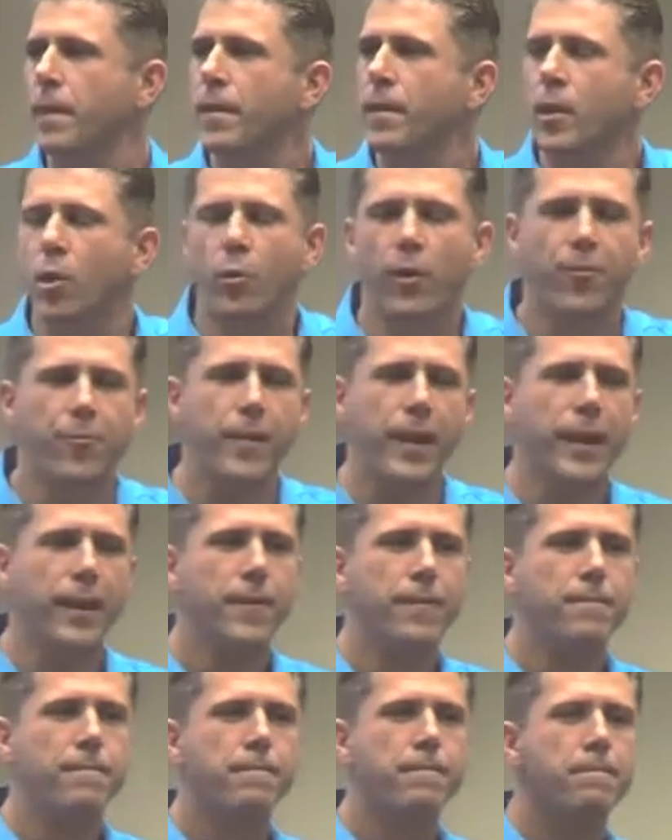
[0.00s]
You with me?
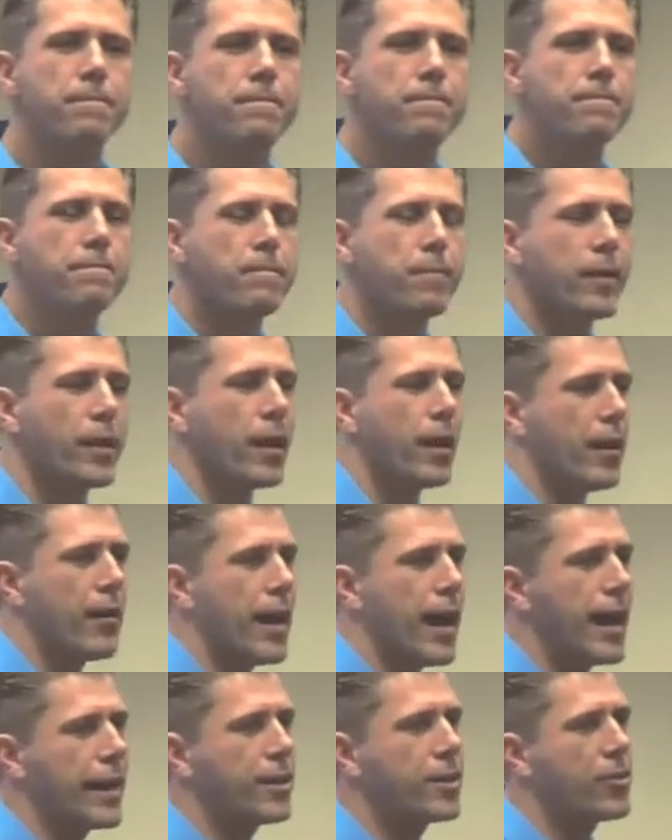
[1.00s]
All
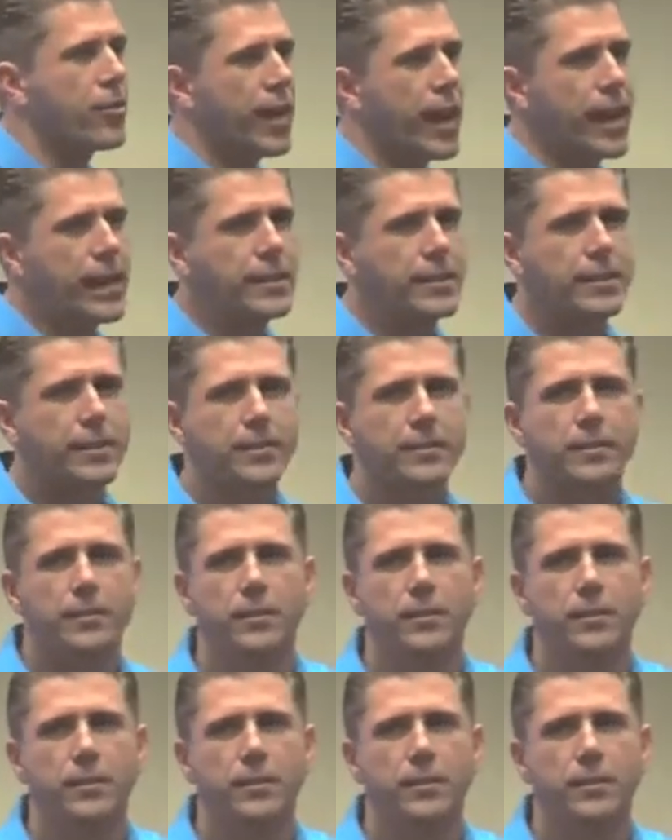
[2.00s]
right, great.